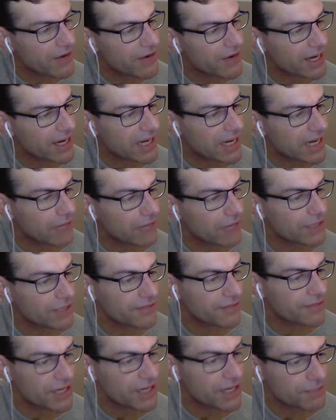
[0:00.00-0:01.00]
Canal
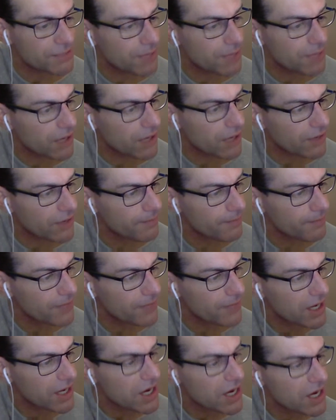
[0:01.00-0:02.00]
Reservation Parkrun,
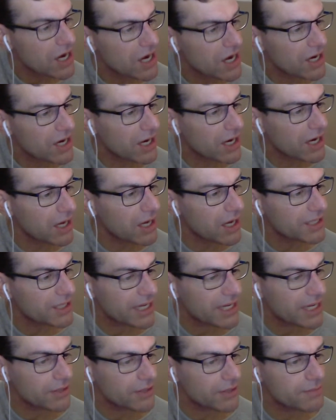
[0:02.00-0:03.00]

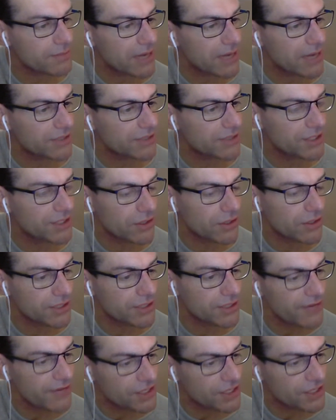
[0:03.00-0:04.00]
Glasshouse Mountains
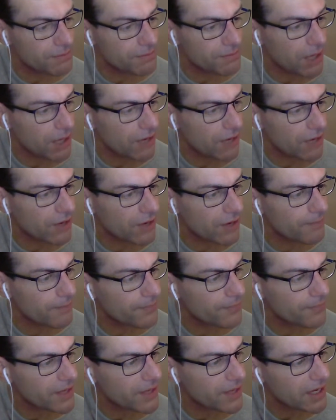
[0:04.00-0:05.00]
Conservation Parkrun,
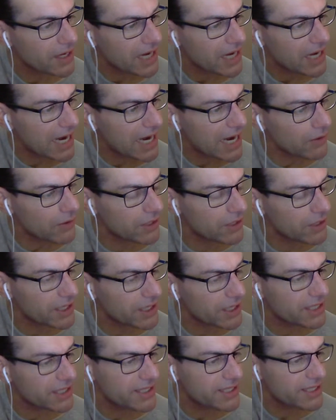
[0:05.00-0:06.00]
Outlook
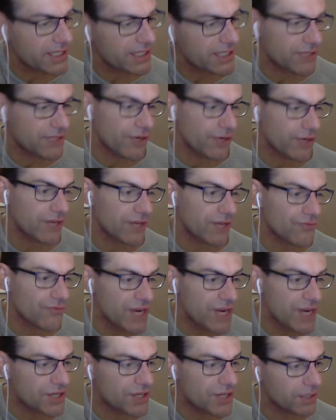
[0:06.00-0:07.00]
and District
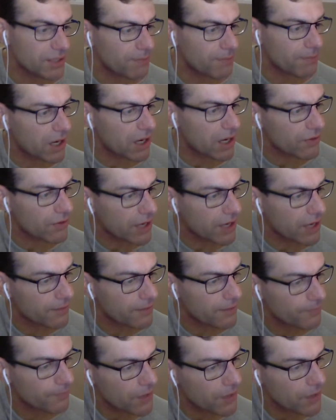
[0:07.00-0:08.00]
Regional Parkrun,
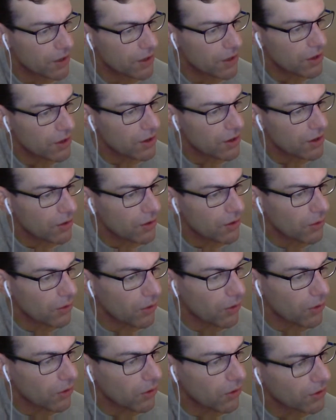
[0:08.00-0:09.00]

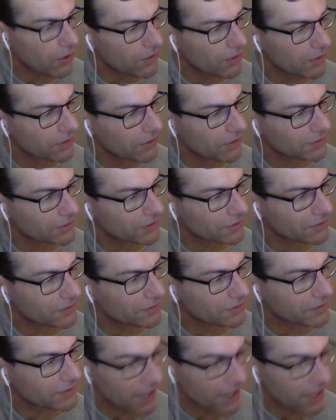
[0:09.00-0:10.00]
or
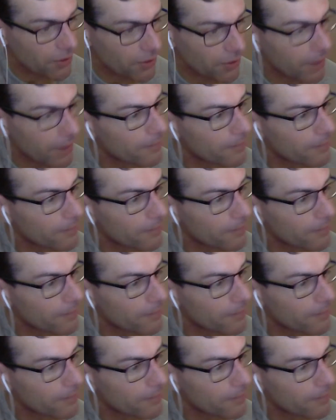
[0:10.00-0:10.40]
the other one,